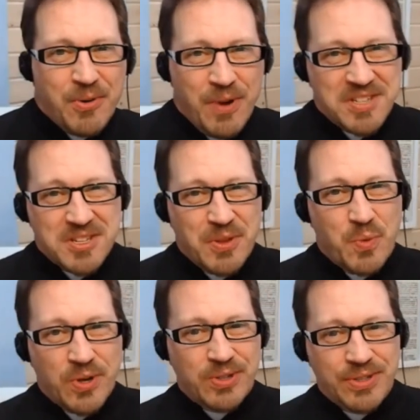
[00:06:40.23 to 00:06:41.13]
rest of the
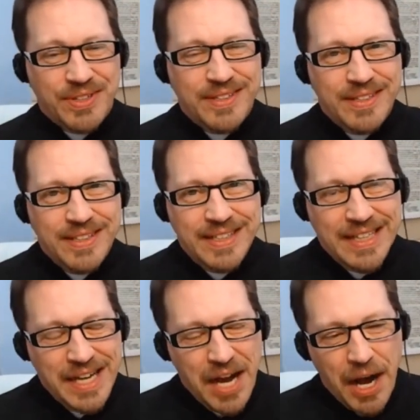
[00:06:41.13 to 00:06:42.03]
world.
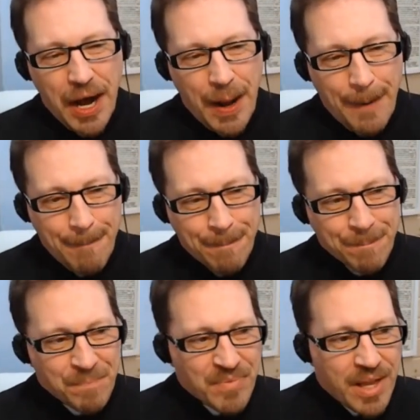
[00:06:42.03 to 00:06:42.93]
Yeah.
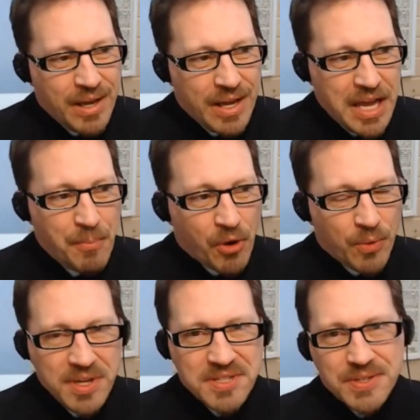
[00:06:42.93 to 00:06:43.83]
In more
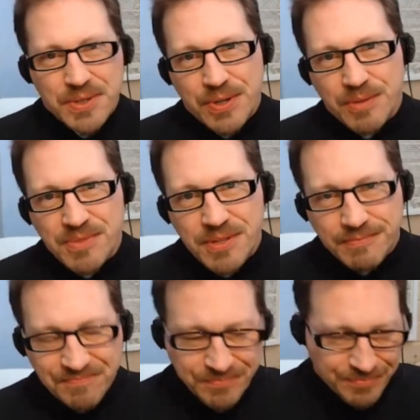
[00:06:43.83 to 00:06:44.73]
recent terms,
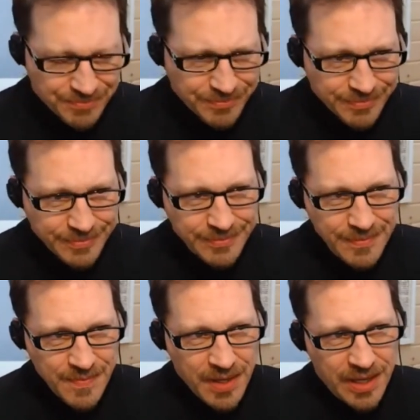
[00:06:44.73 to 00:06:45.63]

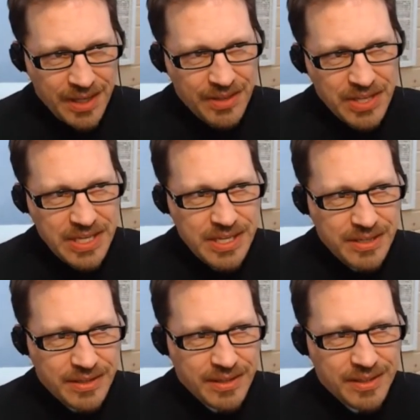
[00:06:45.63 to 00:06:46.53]
the